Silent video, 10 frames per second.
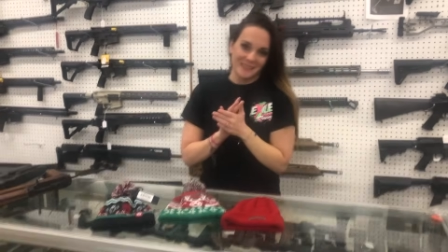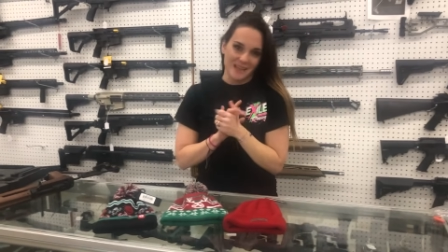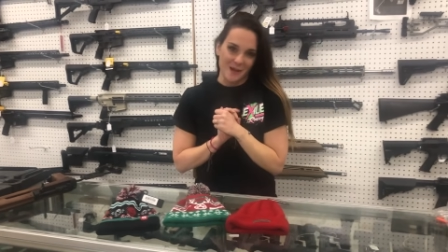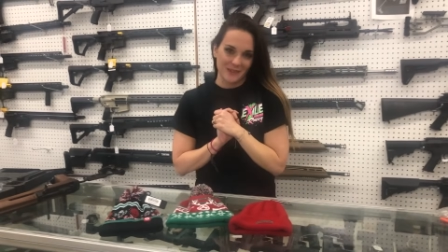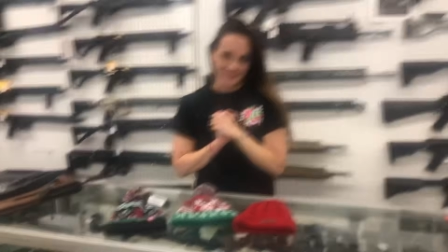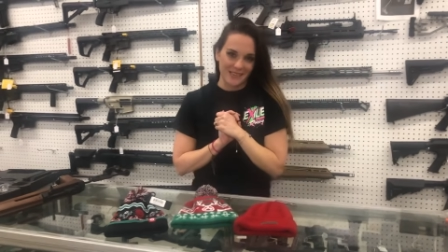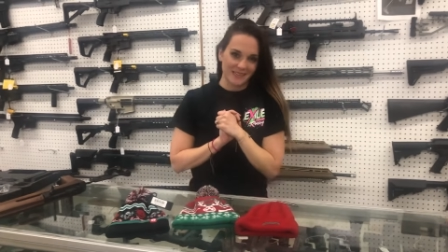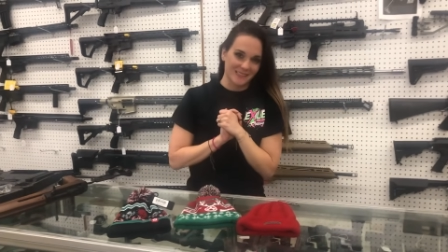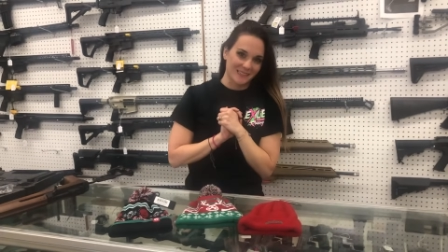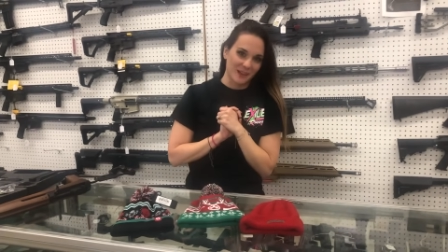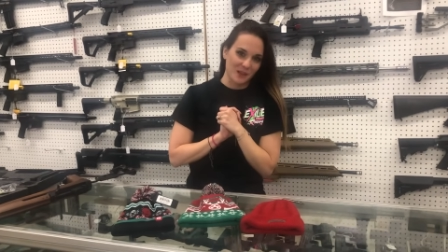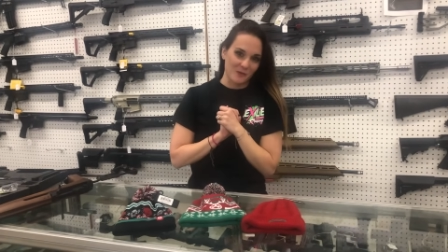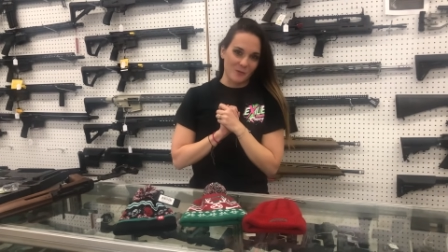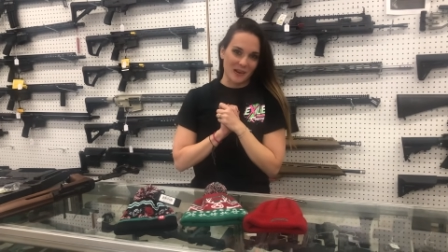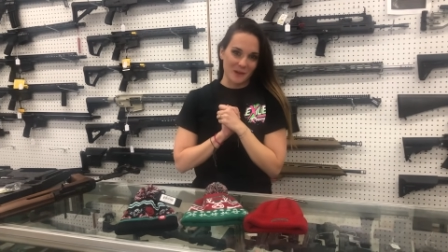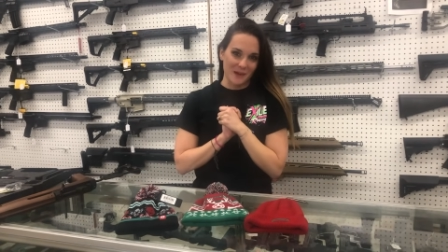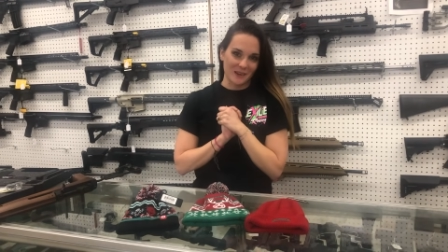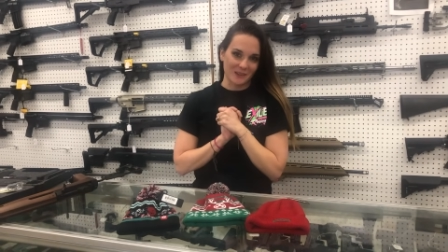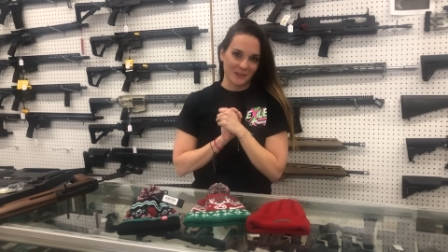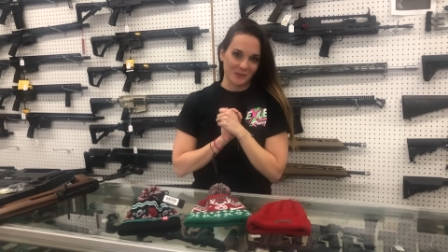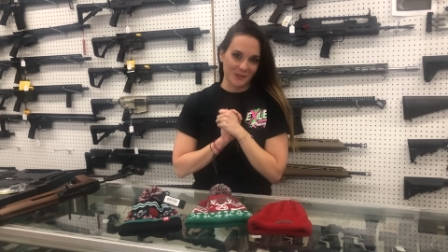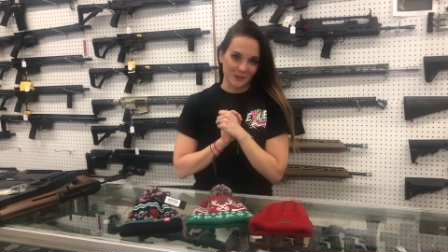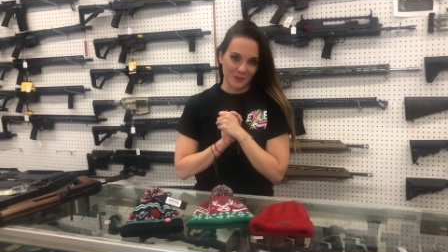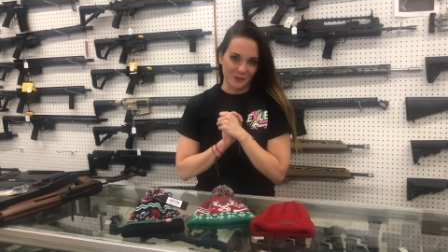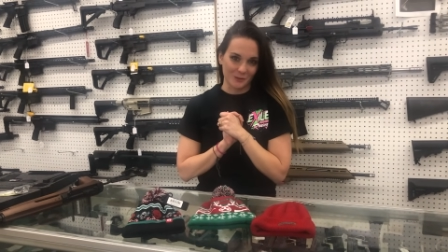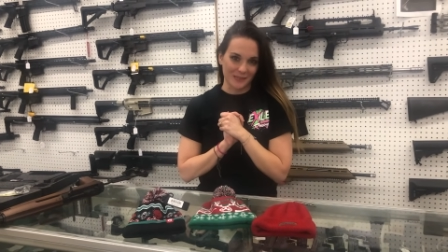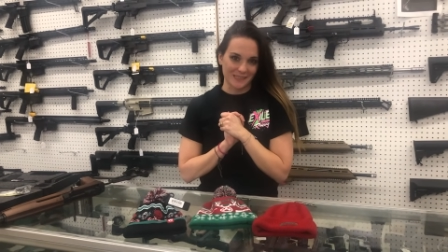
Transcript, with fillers: I'm excited to tell everybody about it unless Miss Crystal wants.